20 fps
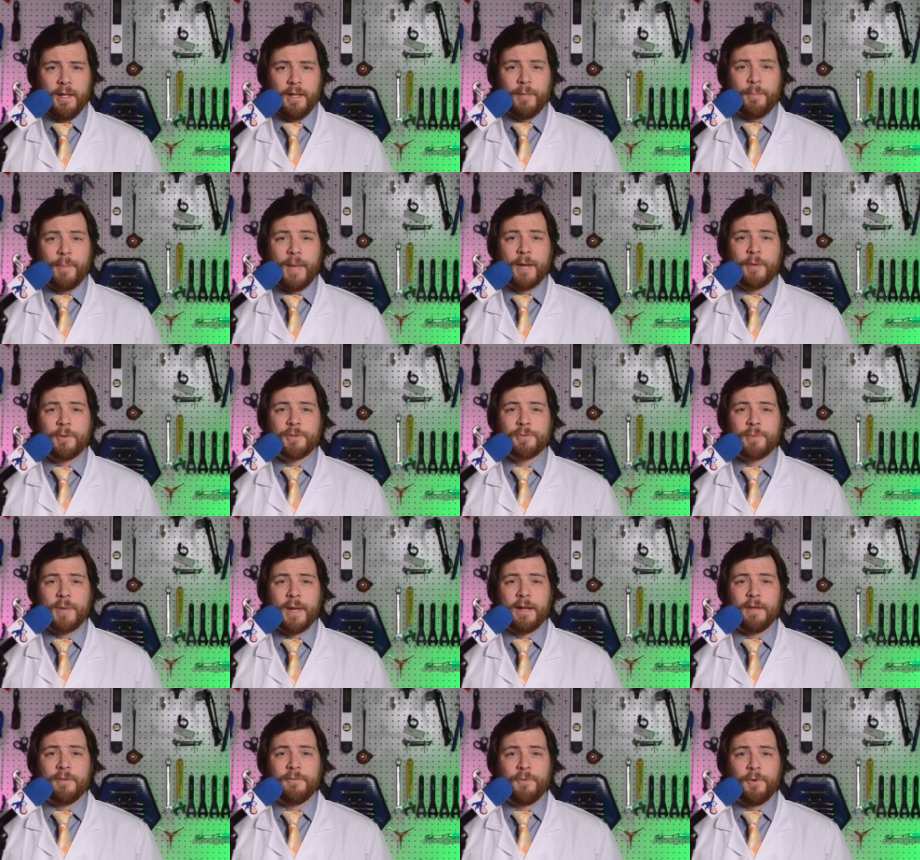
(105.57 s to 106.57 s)
The bike was
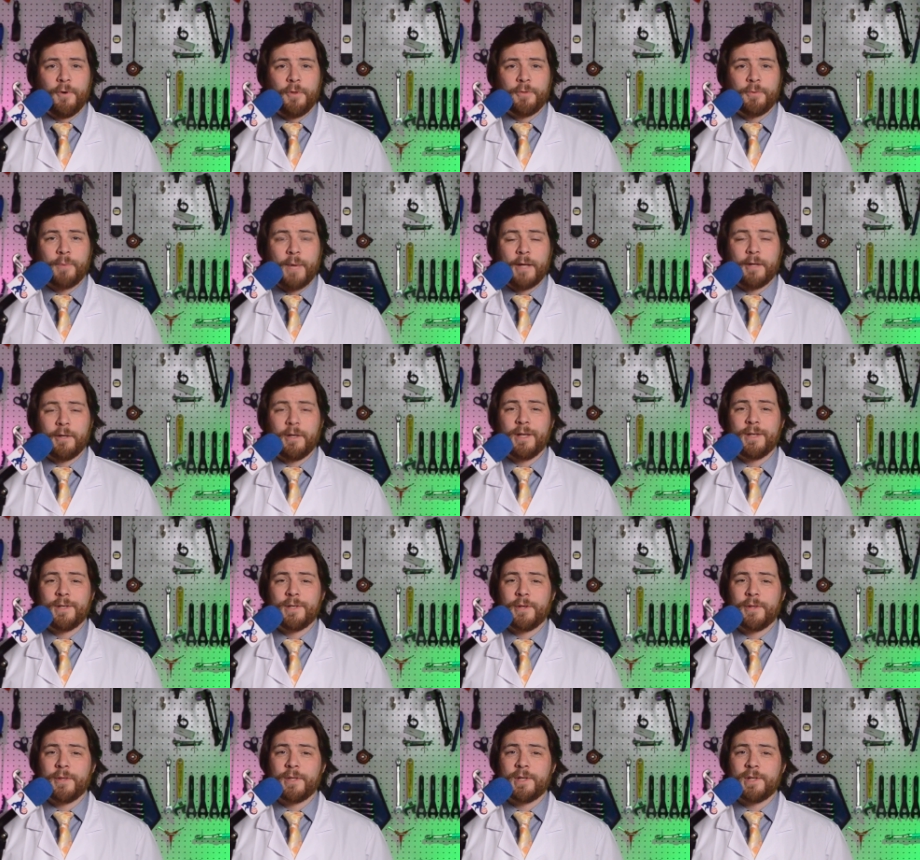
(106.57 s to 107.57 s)
ran at full throttle
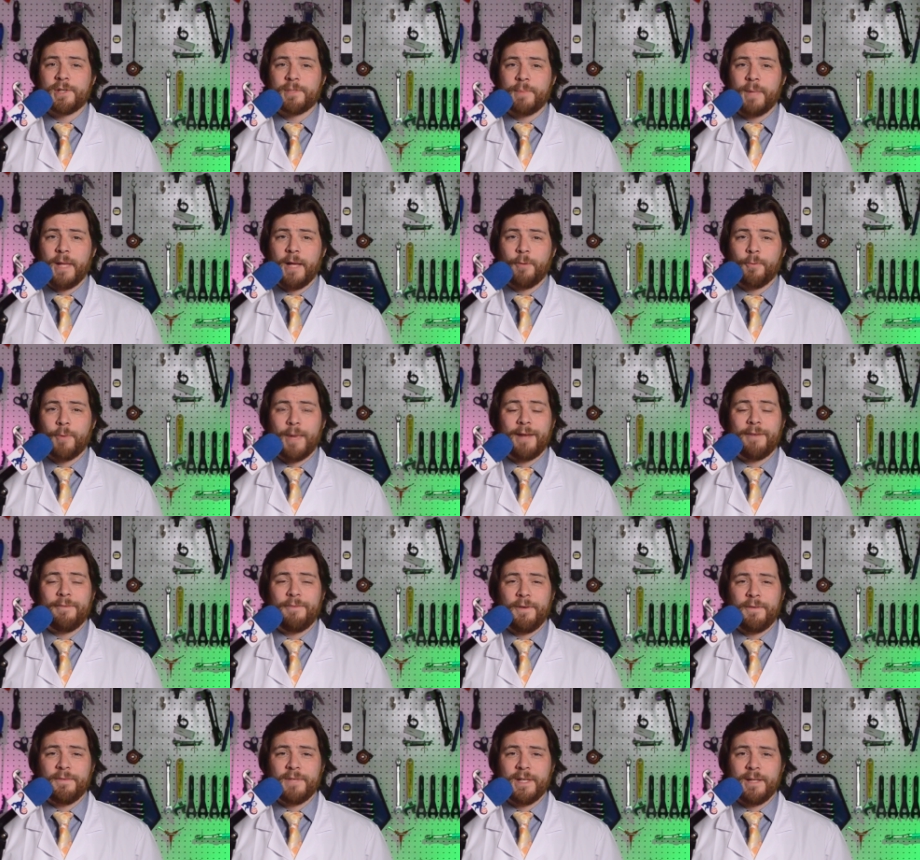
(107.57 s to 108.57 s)
until the display read
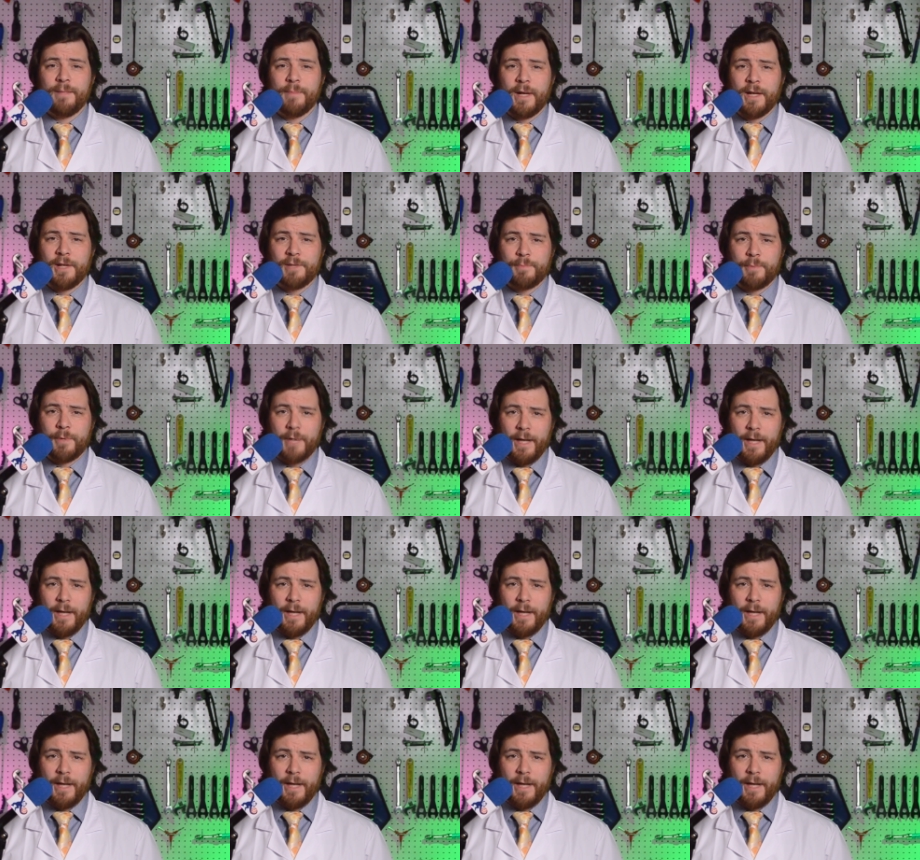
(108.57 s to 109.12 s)
15 miles per